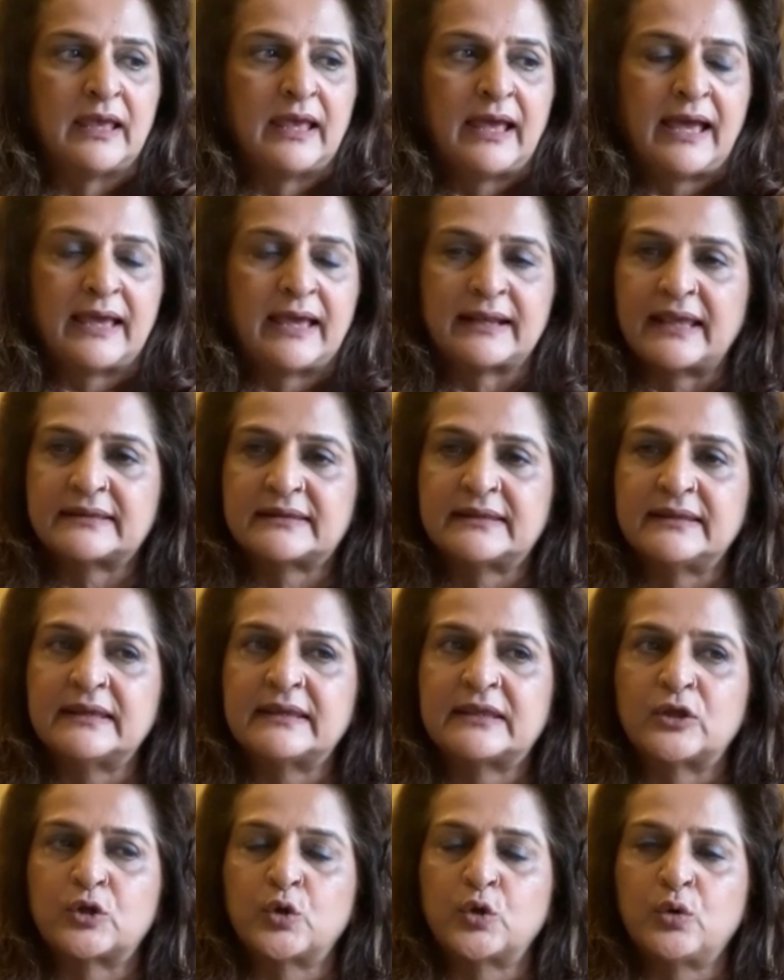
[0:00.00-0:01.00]
And I
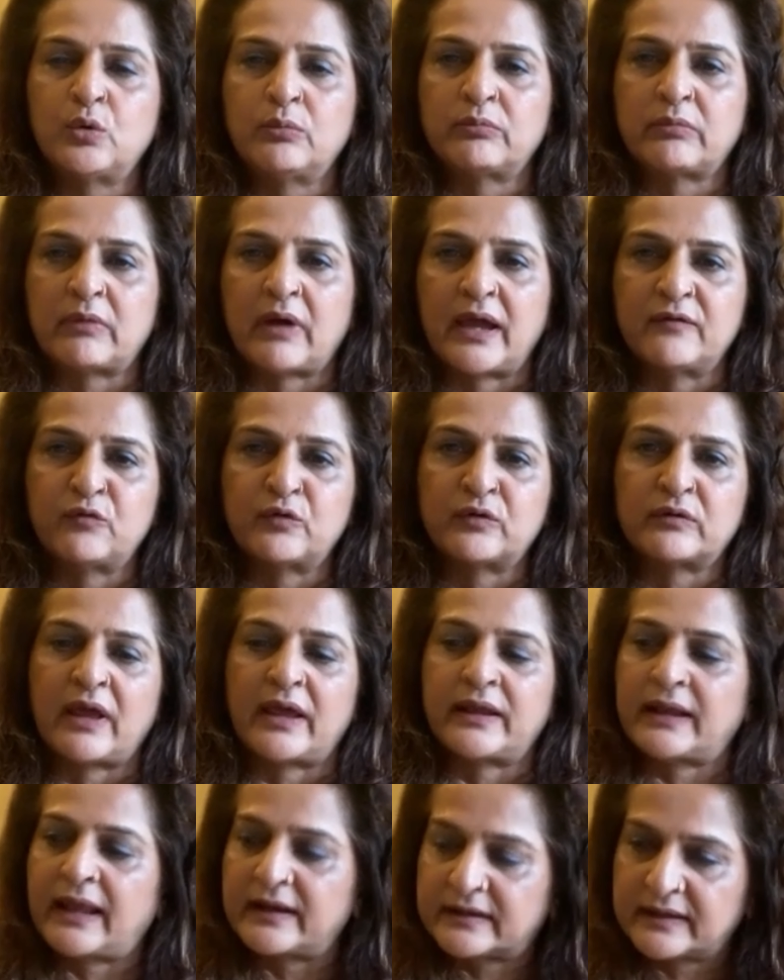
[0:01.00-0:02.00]
think, you know,
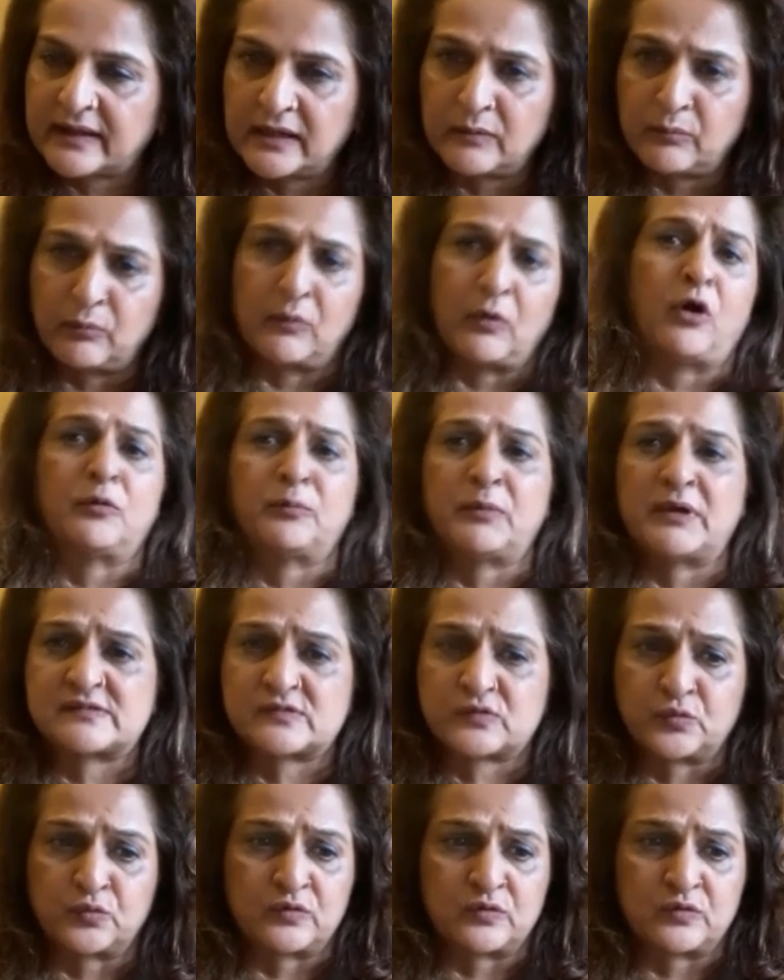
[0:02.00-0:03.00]
I tell all my
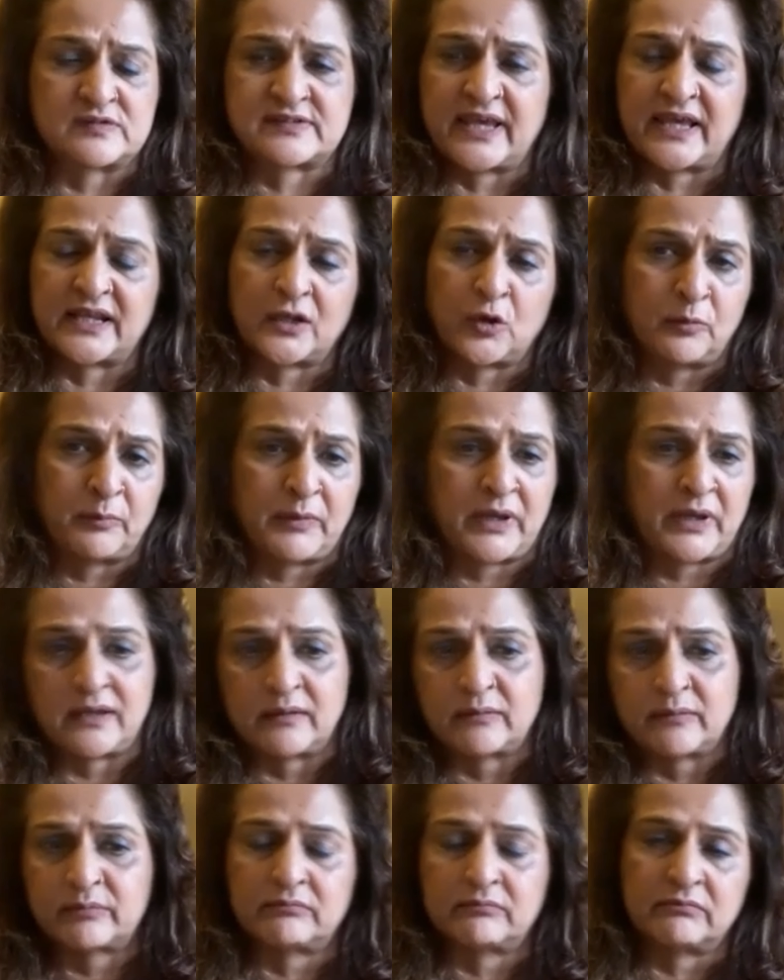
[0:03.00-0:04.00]
students and all
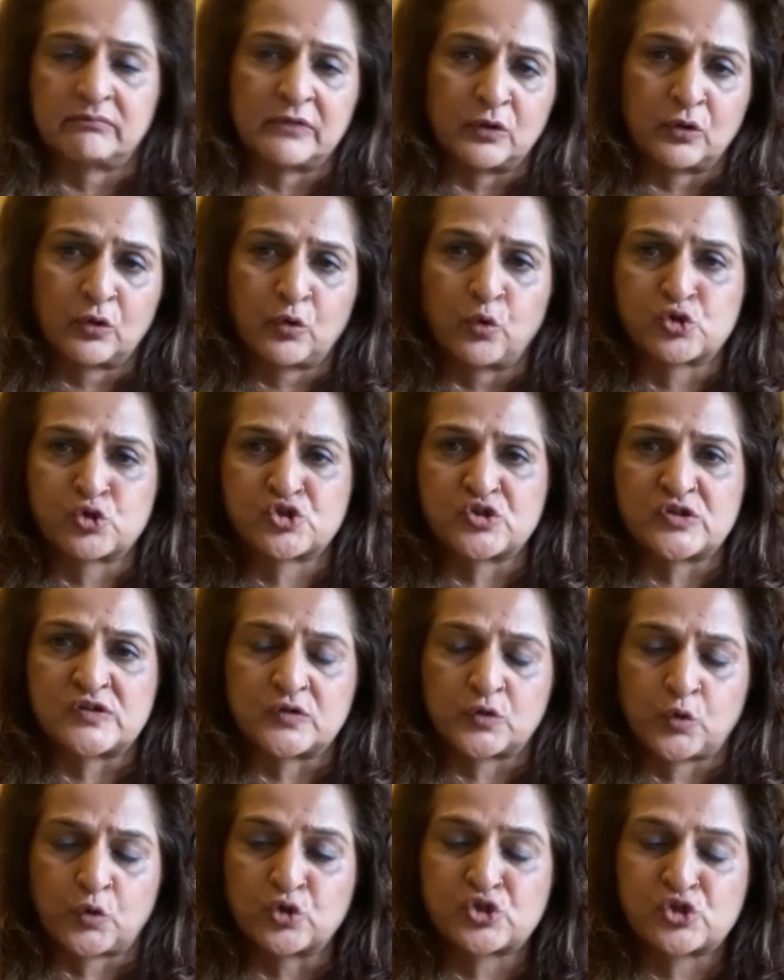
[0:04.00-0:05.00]
my, you know, coaches